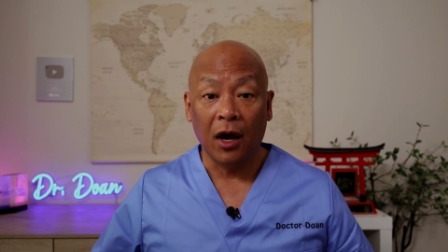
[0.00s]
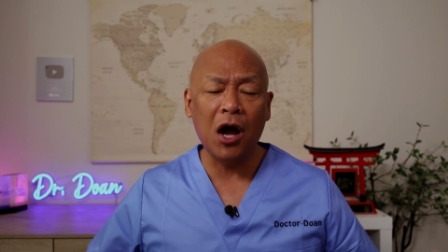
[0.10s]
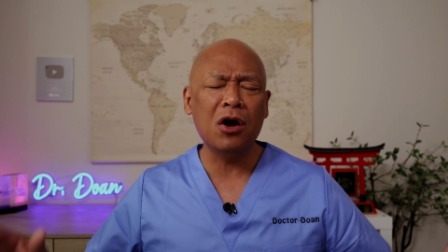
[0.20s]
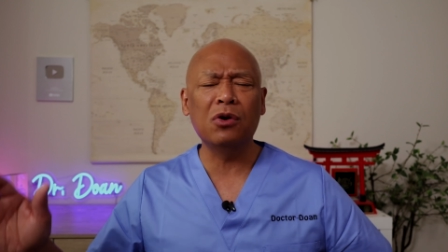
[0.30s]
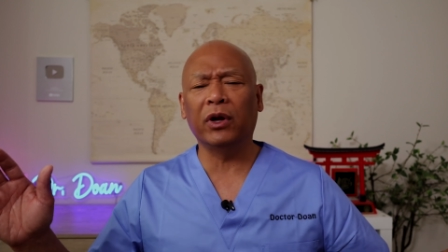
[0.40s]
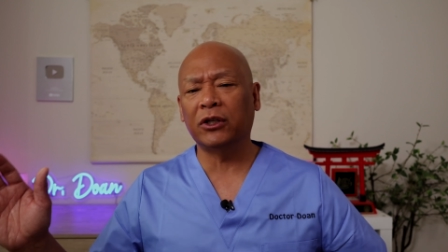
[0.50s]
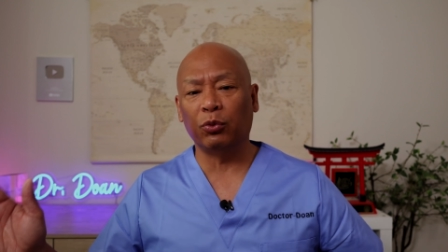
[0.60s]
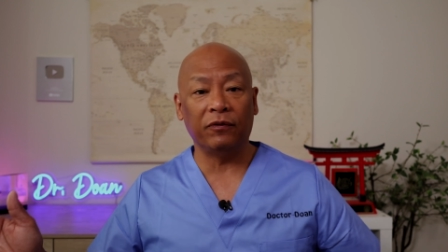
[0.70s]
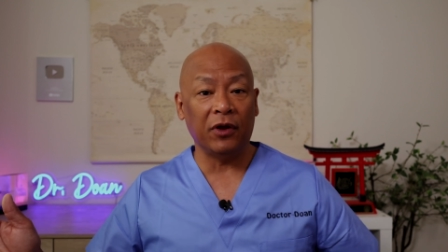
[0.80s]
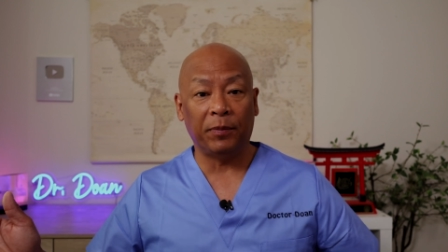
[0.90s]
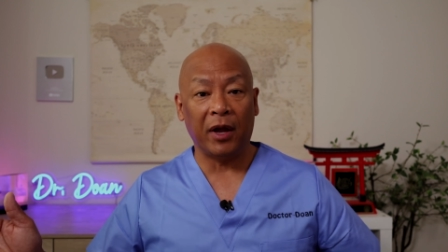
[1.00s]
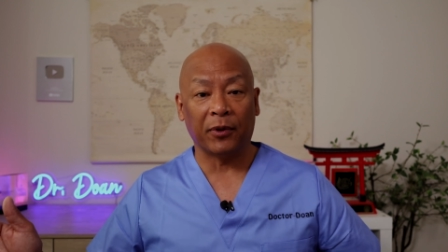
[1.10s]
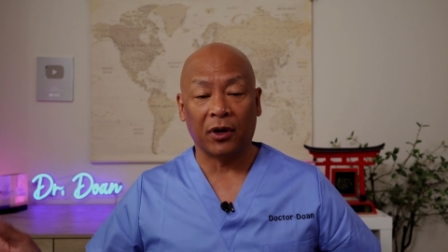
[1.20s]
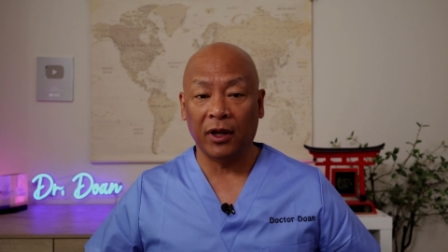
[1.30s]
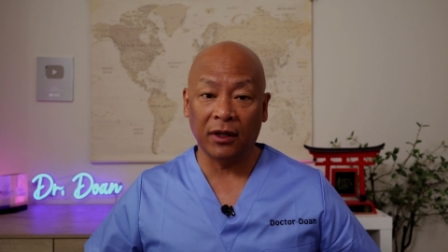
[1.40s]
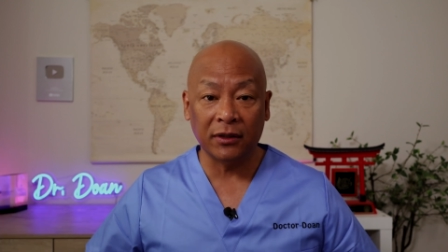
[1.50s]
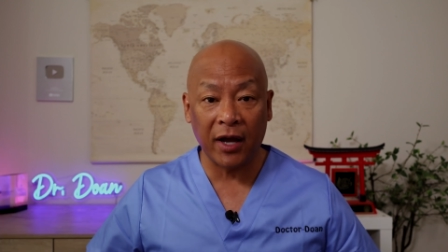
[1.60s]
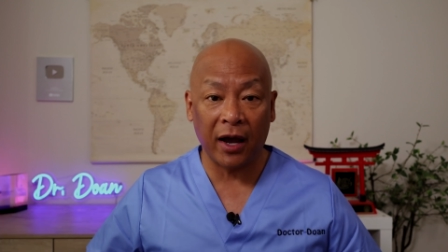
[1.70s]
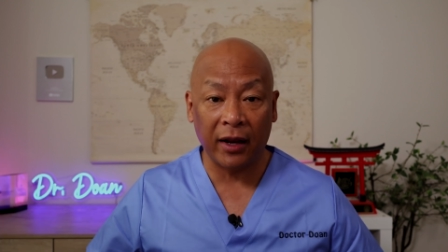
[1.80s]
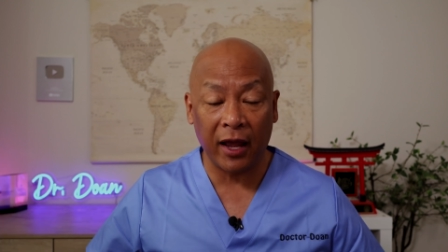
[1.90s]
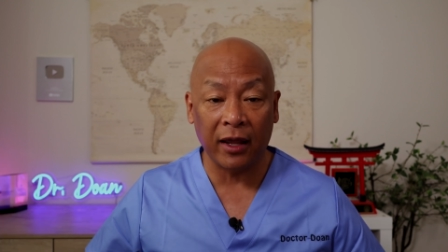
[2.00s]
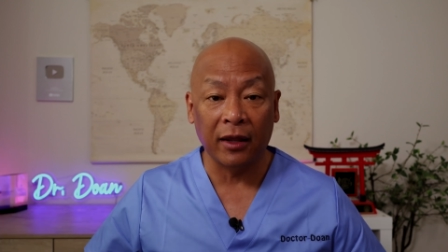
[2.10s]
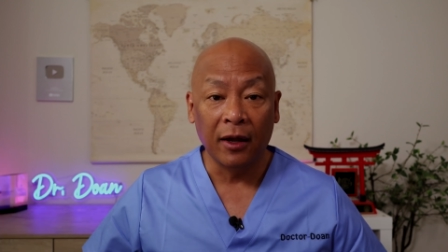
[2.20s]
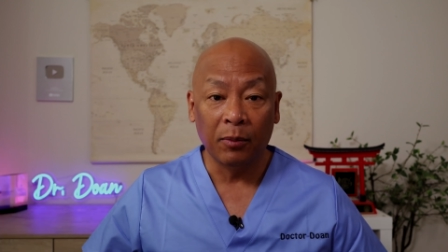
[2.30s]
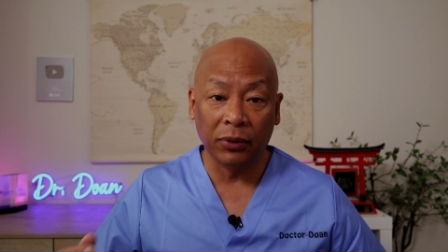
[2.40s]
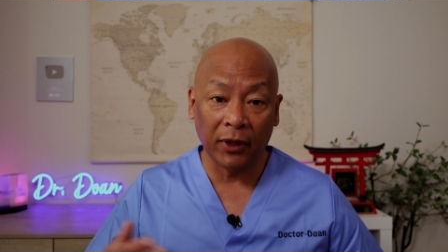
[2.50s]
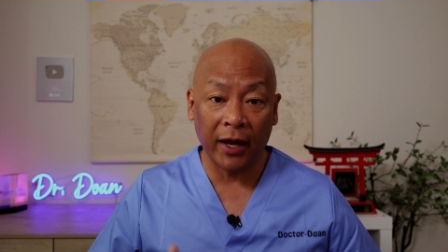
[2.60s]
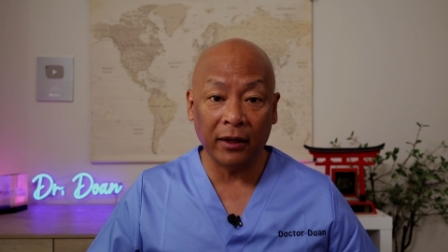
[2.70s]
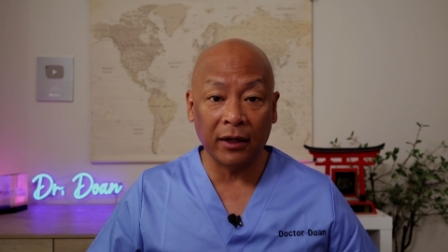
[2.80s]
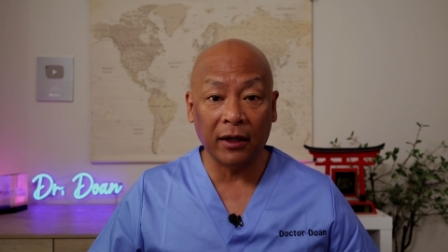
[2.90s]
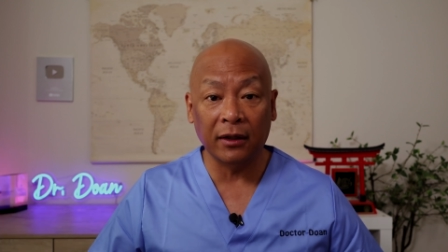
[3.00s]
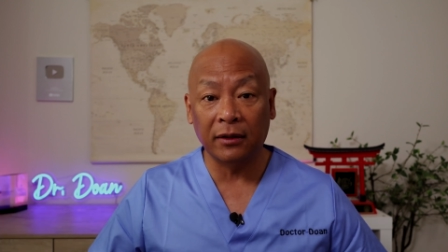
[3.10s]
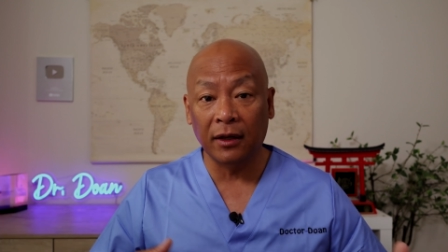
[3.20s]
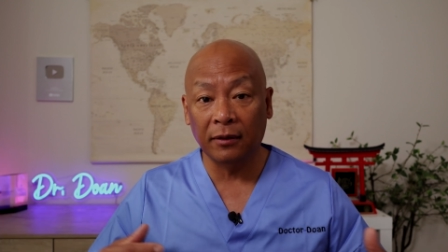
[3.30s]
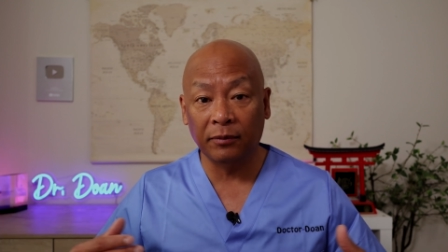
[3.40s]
Oh, it's a review paper. It's not a blinded